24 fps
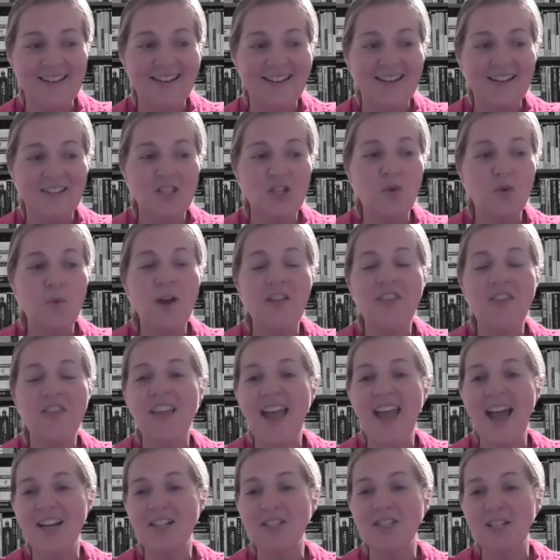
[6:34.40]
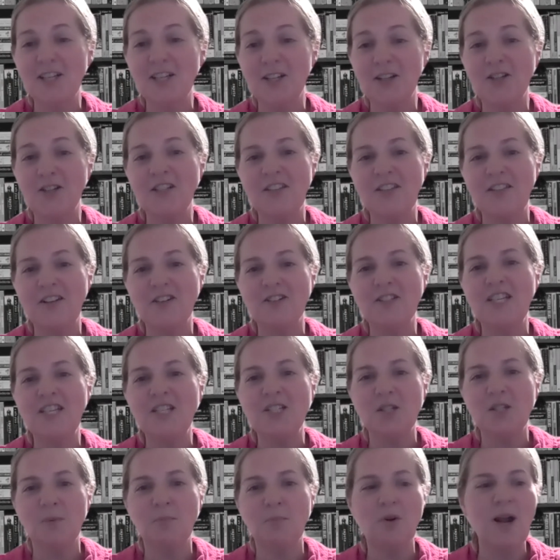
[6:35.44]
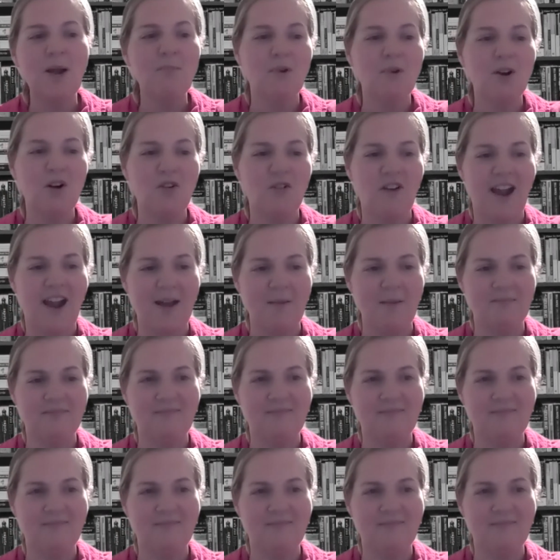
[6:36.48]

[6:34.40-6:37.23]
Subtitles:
to what they actually learned in their teacher prep program.